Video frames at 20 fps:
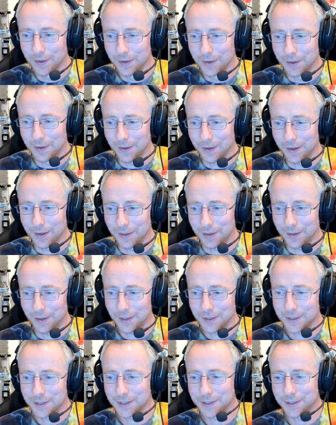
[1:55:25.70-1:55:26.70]
Yeah,
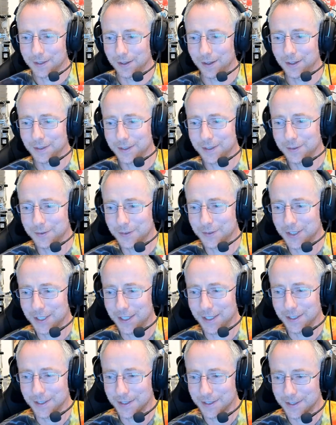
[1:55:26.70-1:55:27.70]
lots of
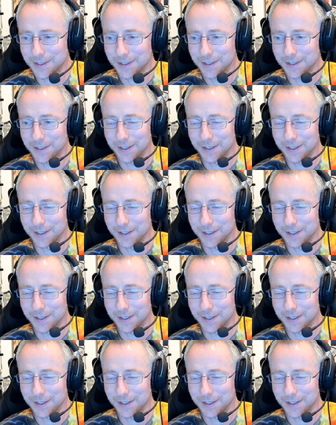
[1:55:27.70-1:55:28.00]
chase.